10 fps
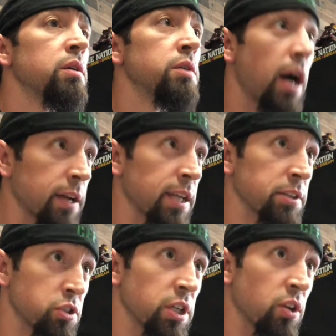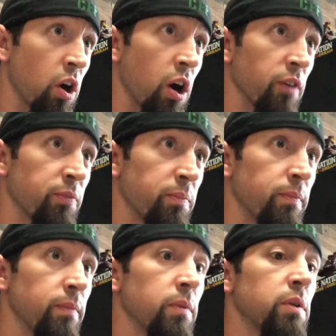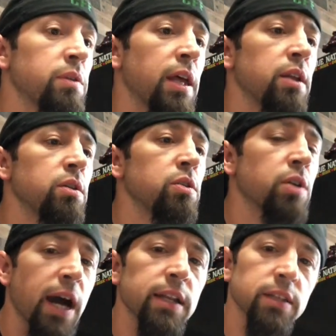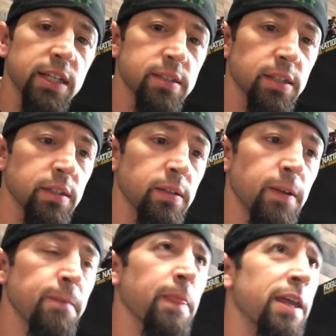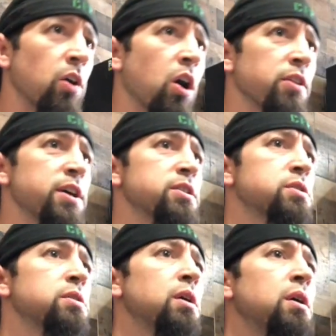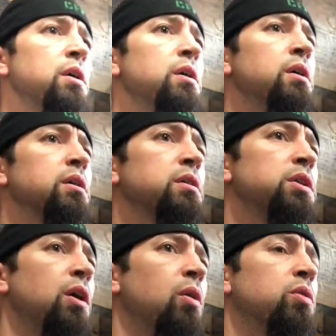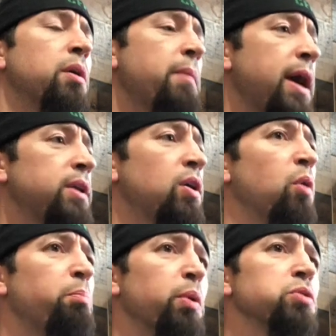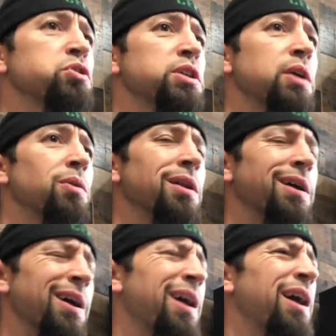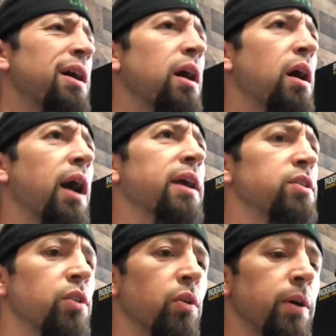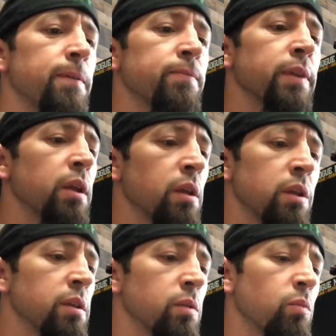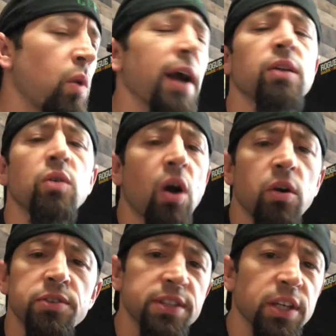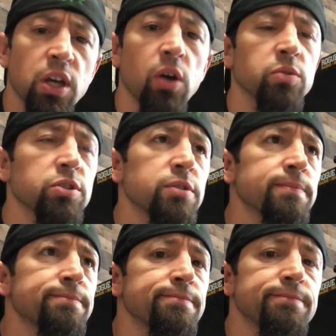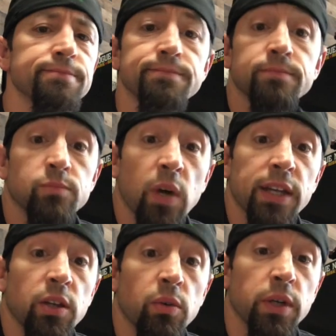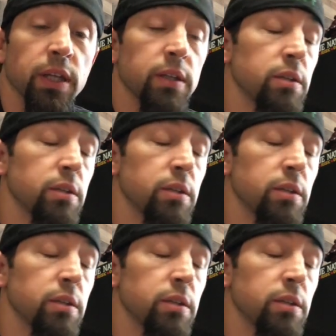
knock that shit off, then you got to listen. And all this, commando bullshit, we're like, I can do it. Why are you going to see a coach? Why are you doing it?